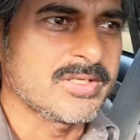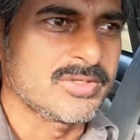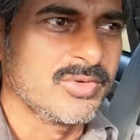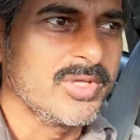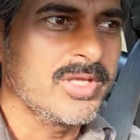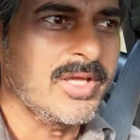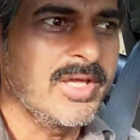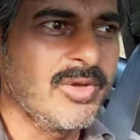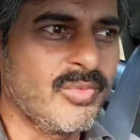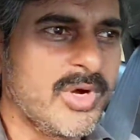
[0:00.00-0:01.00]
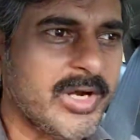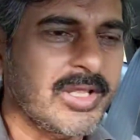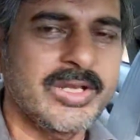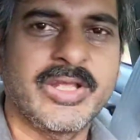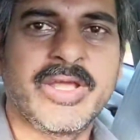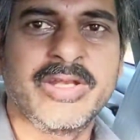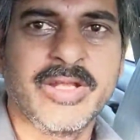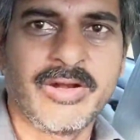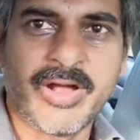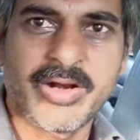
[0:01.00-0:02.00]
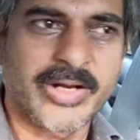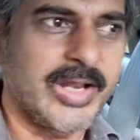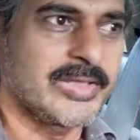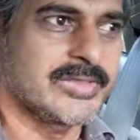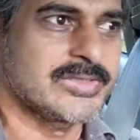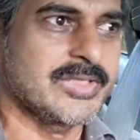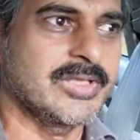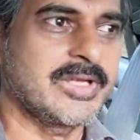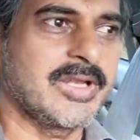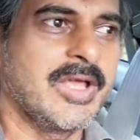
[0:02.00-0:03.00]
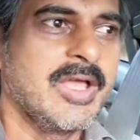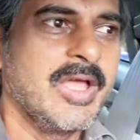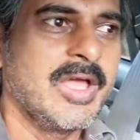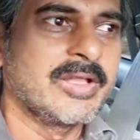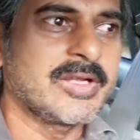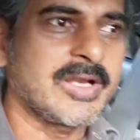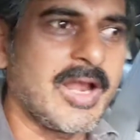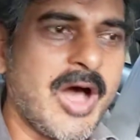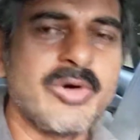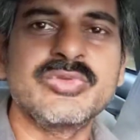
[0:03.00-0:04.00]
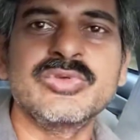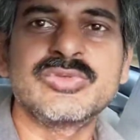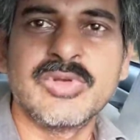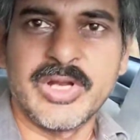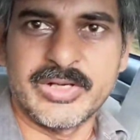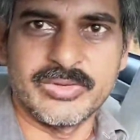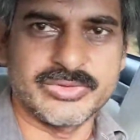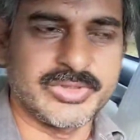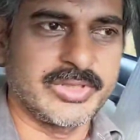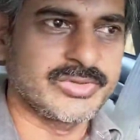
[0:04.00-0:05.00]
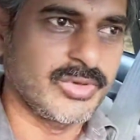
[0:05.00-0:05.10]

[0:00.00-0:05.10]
doing a work in an organization that allows you to learn those things?